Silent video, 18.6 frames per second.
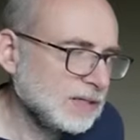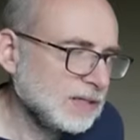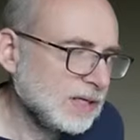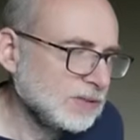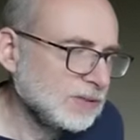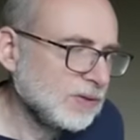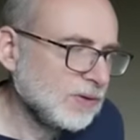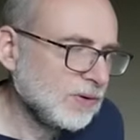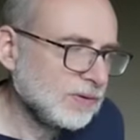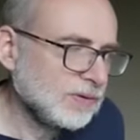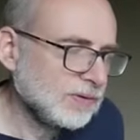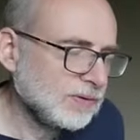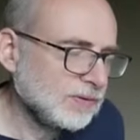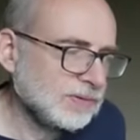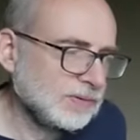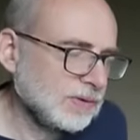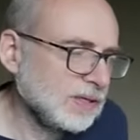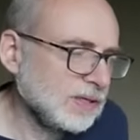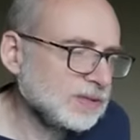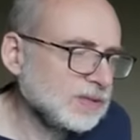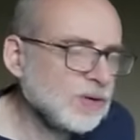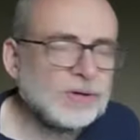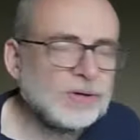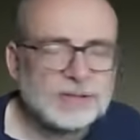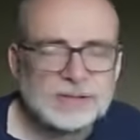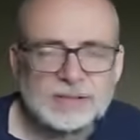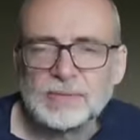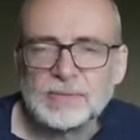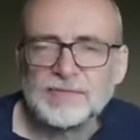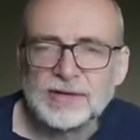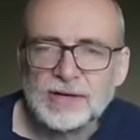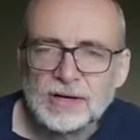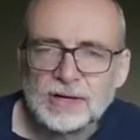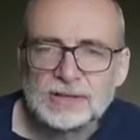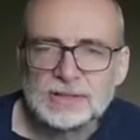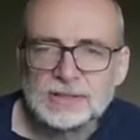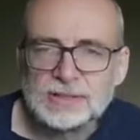has got some of
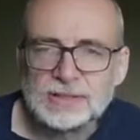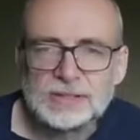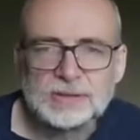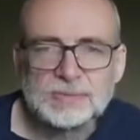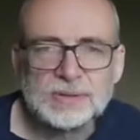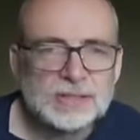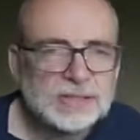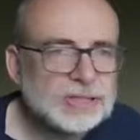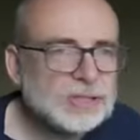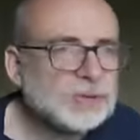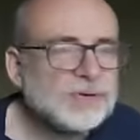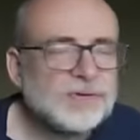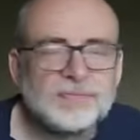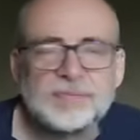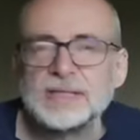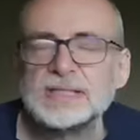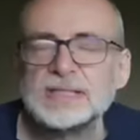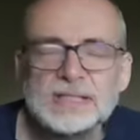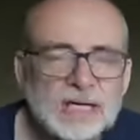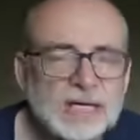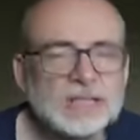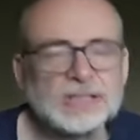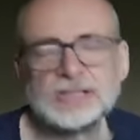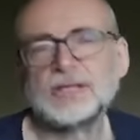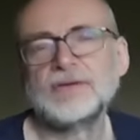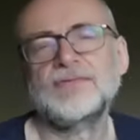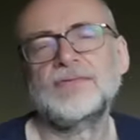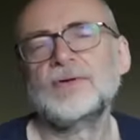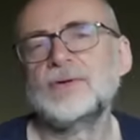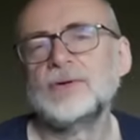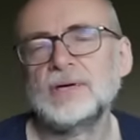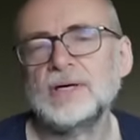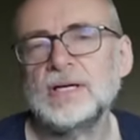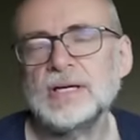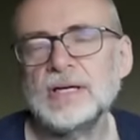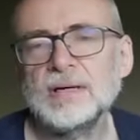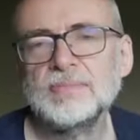the answers which you have been searching
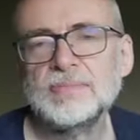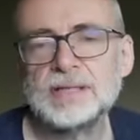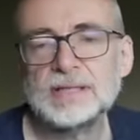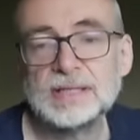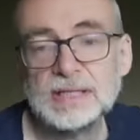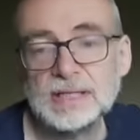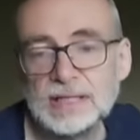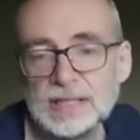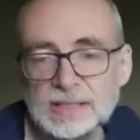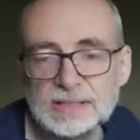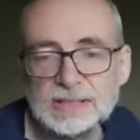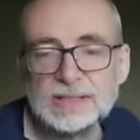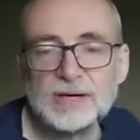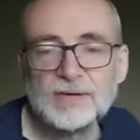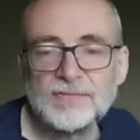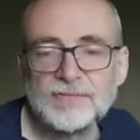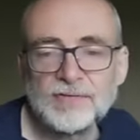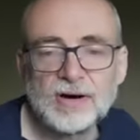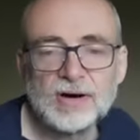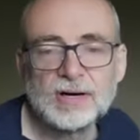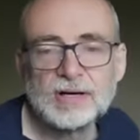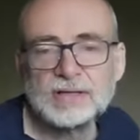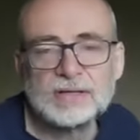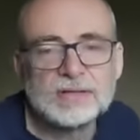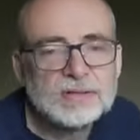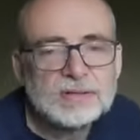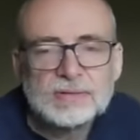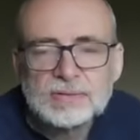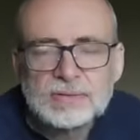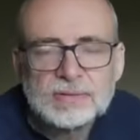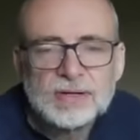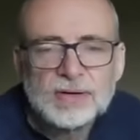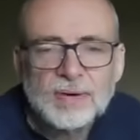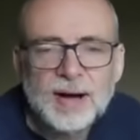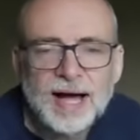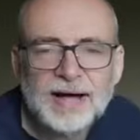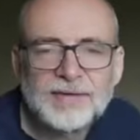for, but so far
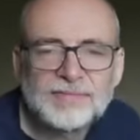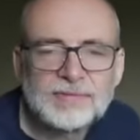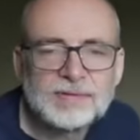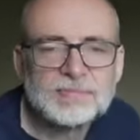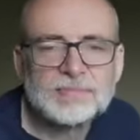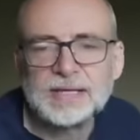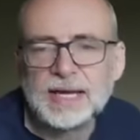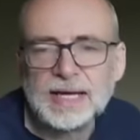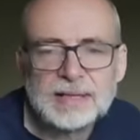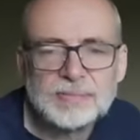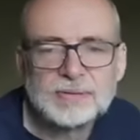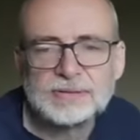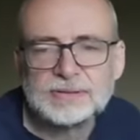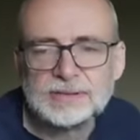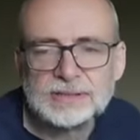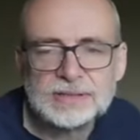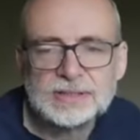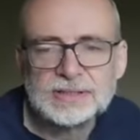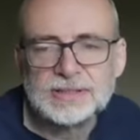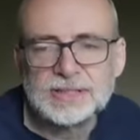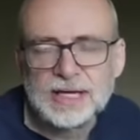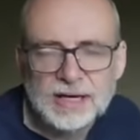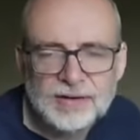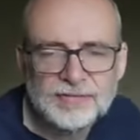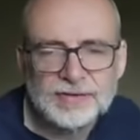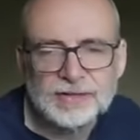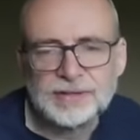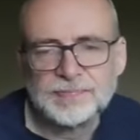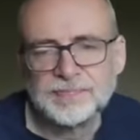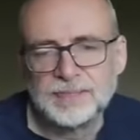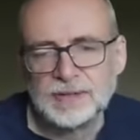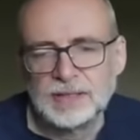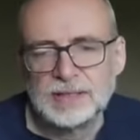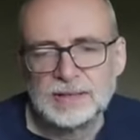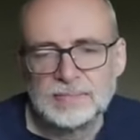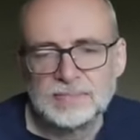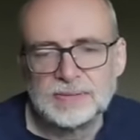you haven't been able to discover.
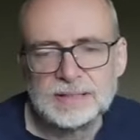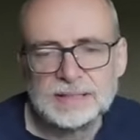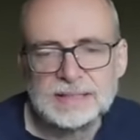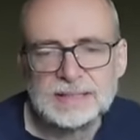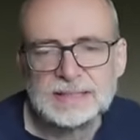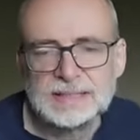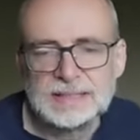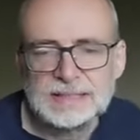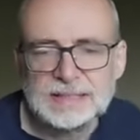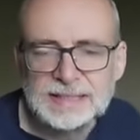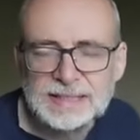But,